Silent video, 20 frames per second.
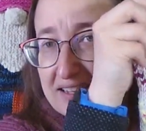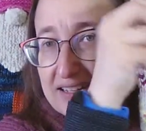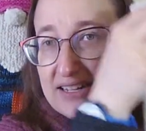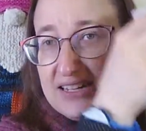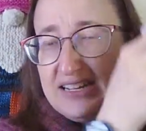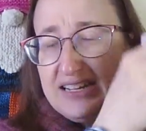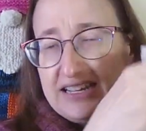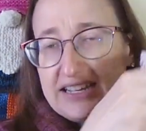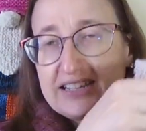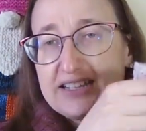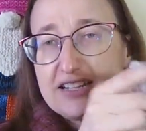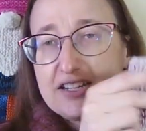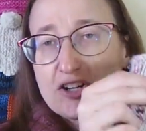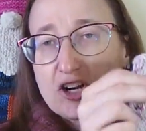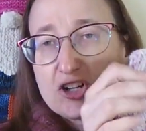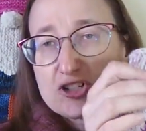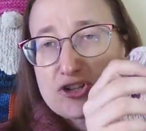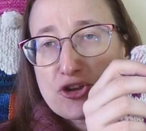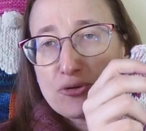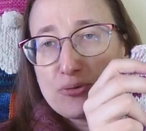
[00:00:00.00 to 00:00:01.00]
it. And it
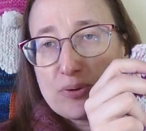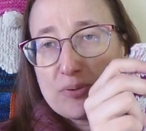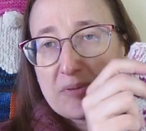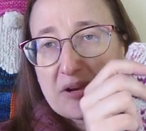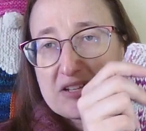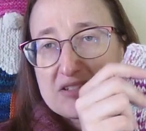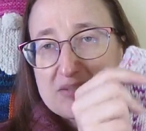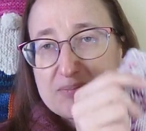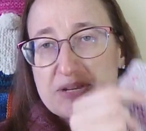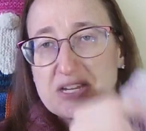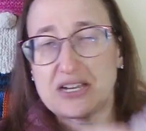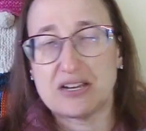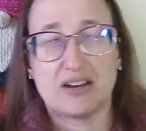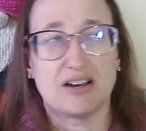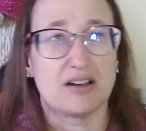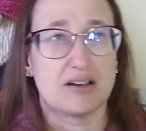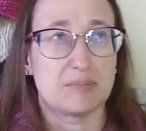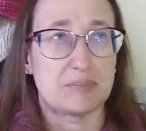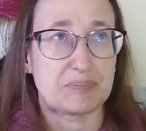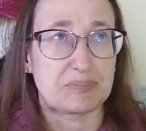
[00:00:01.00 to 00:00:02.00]
also reminds me
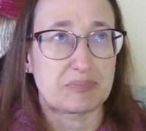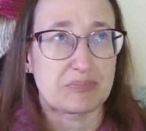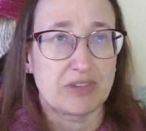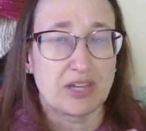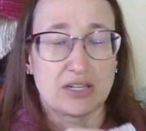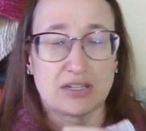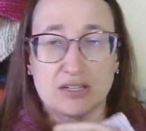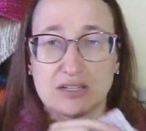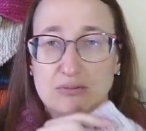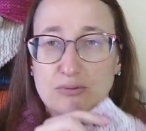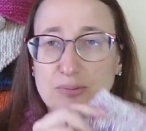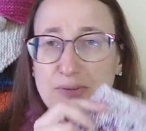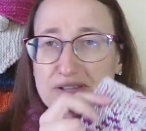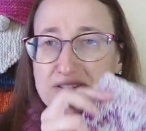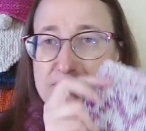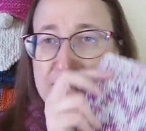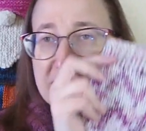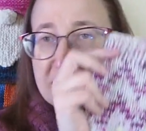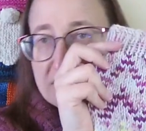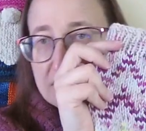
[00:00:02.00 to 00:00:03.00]
a
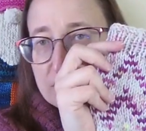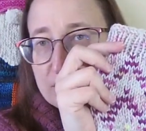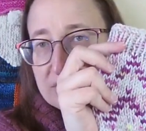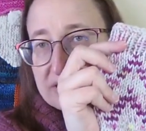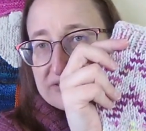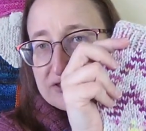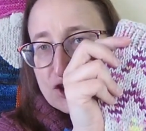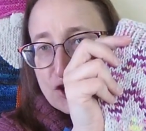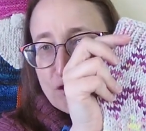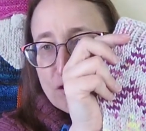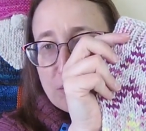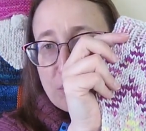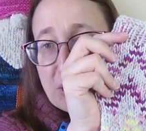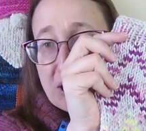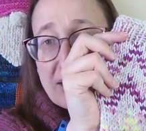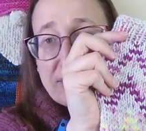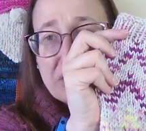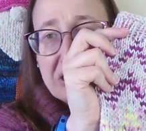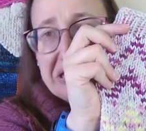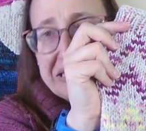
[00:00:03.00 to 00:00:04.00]
little bit of Charlie
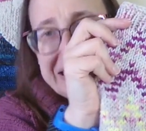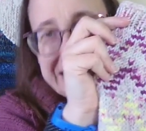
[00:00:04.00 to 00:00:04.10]
Brown